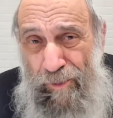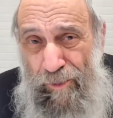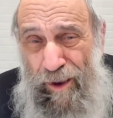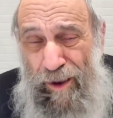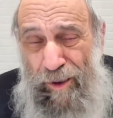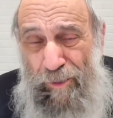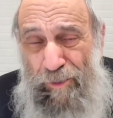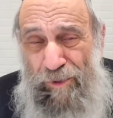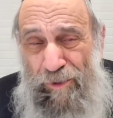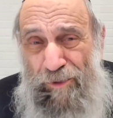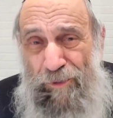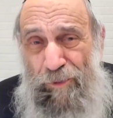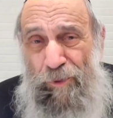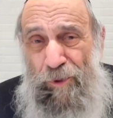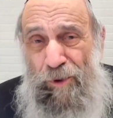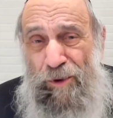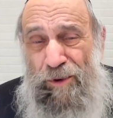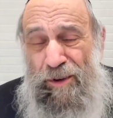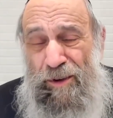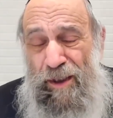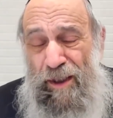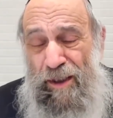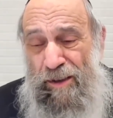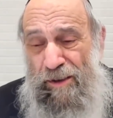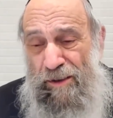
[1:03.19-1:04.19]
right before
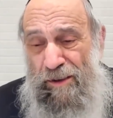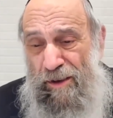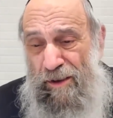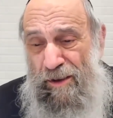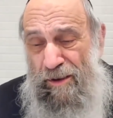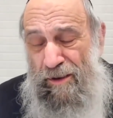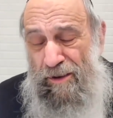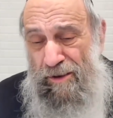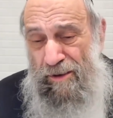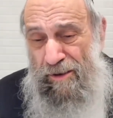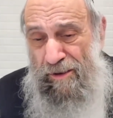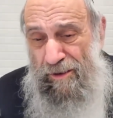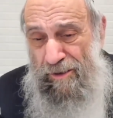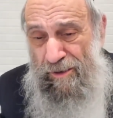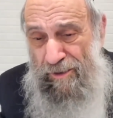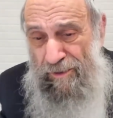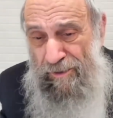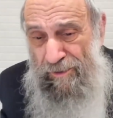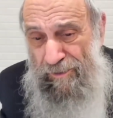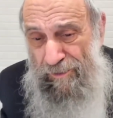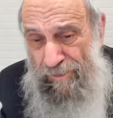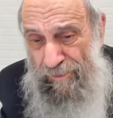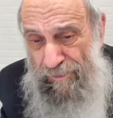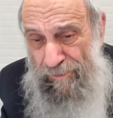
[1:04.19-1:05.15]
the Exodus.